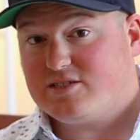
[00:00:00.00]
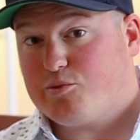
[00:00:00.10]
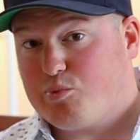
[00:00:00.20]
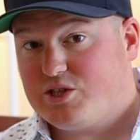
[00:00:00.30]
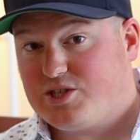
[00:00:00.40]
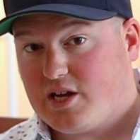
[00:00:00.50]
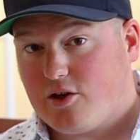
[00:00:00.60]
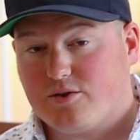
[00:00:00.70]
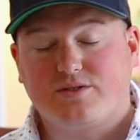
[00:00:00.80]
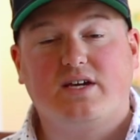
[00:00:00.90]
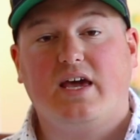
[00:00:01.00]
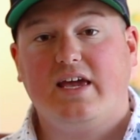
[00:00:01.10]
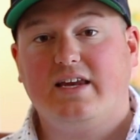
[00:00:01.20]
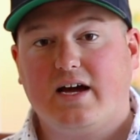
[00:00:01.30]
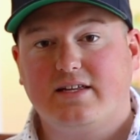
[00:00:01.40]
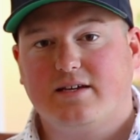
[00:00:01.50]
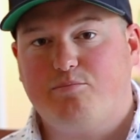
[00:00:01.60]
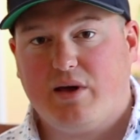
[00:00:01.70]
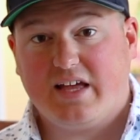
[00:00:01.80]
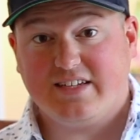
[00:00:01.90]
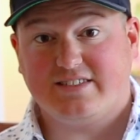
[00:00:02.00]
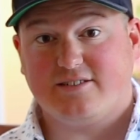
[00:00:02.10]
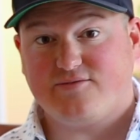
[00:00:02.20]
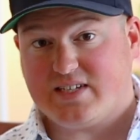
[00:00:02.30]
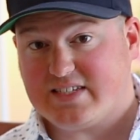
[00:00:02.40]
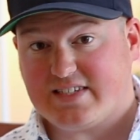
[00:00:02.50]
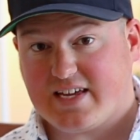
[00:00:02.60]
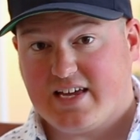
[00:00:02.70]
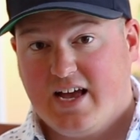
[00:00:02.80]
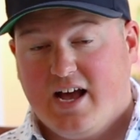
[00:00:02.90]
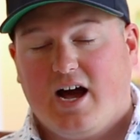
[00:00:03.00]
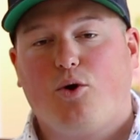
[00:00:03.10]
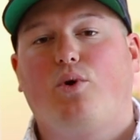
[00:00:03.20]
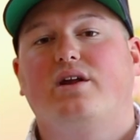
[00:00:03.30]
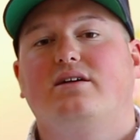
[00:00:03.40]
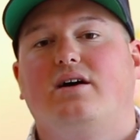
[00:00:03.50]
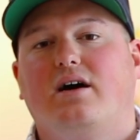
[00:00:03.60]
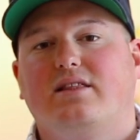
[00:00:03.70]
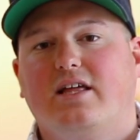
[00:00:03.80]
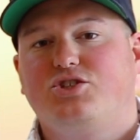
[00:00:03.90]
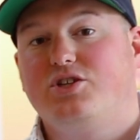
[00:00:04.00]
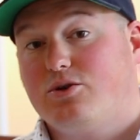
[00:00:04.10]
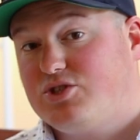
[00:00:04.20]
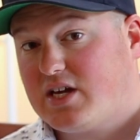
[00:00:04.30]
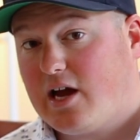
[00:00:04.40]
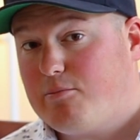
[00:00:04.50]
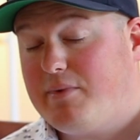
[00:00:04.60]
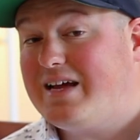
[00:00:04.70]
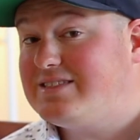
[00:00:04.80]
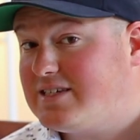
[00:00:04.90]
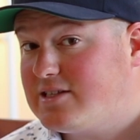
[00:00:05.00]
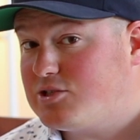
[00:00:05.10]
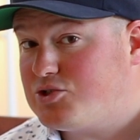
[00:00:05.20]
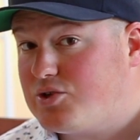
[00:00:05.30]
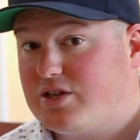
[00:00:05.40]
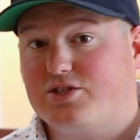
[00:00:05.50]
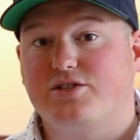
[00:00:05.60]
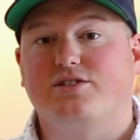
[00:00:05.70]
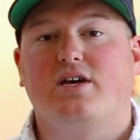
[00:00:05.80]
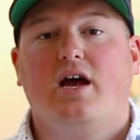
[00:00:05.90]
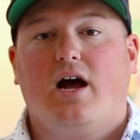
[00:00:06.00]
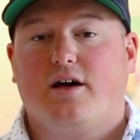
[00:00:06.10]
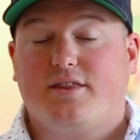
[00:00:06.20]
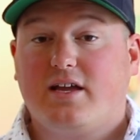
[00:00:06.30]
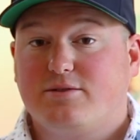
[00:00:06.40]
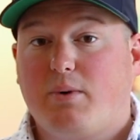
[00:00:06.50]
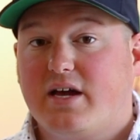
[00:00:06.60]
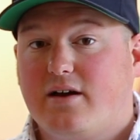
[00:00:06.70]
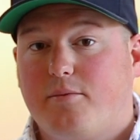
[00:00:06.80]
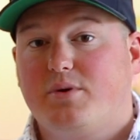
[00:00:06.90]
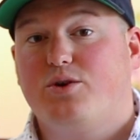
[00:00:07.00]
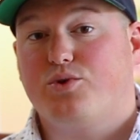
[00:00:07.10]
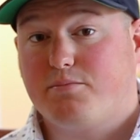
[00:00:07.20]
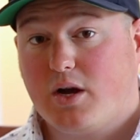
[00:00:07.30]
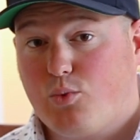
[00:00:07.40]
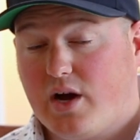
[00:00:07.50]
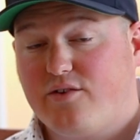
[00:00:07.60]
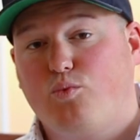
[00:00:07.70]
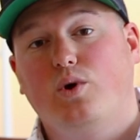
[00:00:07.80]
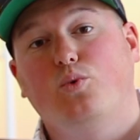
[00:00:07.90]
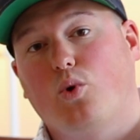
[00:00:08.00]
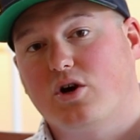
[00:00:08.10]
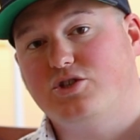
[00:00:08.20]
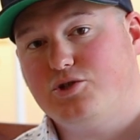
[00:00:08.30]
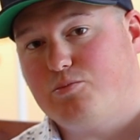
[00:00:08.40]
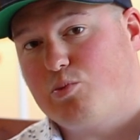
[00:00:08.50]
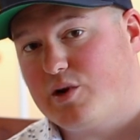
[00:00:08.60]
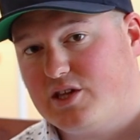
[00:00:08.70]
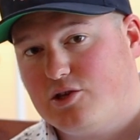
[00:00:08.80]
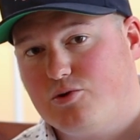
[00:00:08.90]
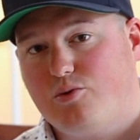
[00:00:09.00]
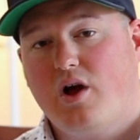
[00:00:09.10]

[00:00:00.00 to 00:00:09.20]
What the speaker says: to appreciate all those canine companions of Disney, I want to let you know, check out Manza Illustrations. That is my company. With my wife, we work to bring you